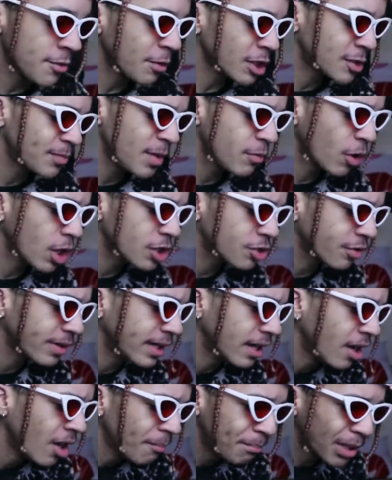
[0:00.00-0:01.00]
you must be
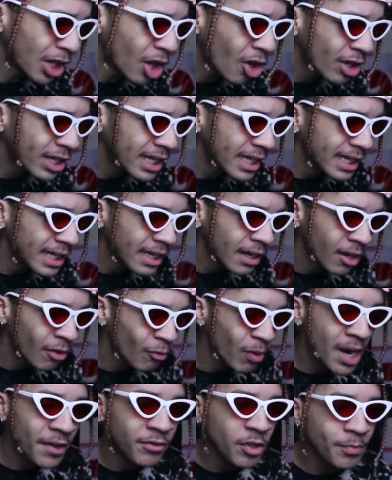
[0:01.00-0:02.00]
wondering, Balarke,
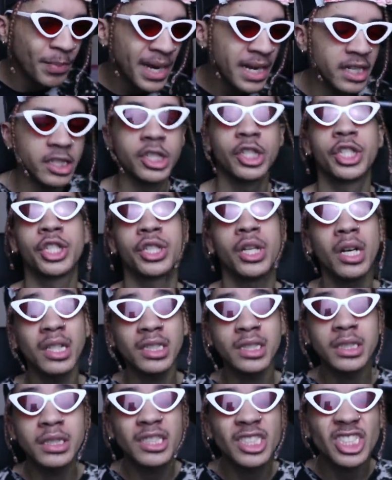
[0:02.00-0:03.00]
where have you been?
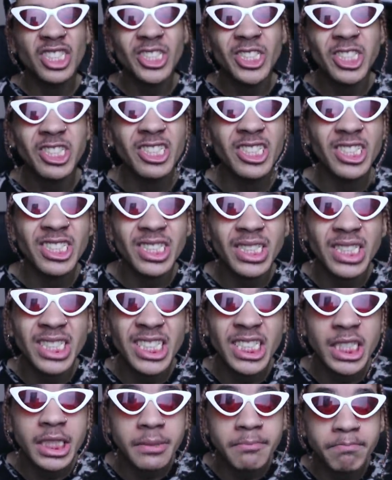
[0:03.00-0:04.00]
Shut up.
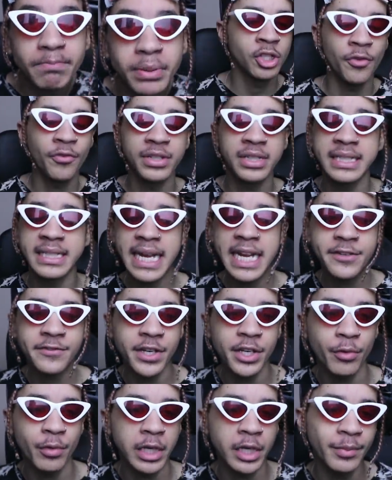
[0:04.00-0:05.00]
So for today's
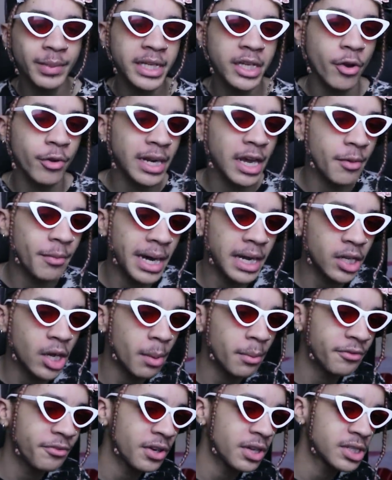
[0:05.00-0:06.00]
video, we're going to be going out of my
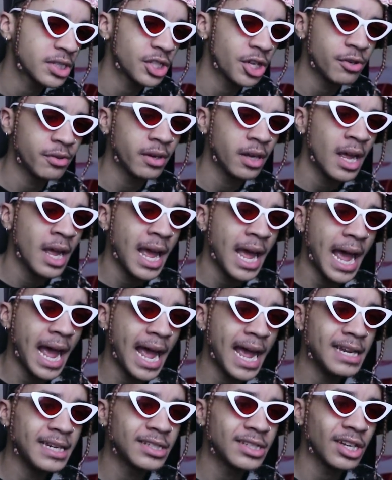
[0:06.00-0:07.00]
comfort zone
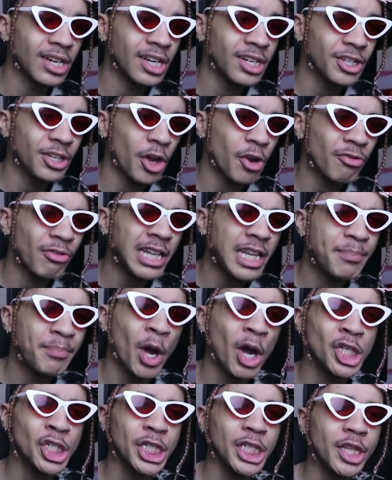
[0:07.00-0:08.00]
and, you know, really
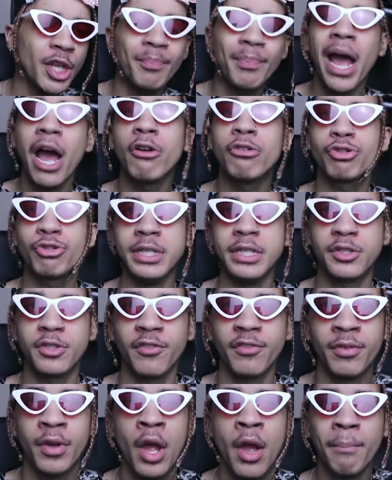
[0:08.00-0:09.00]
pushing the boundaries
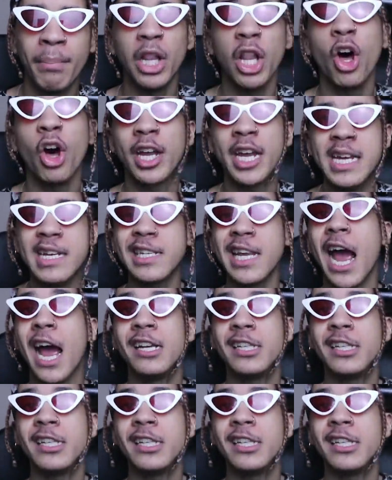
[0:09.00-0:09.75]
of Balarke's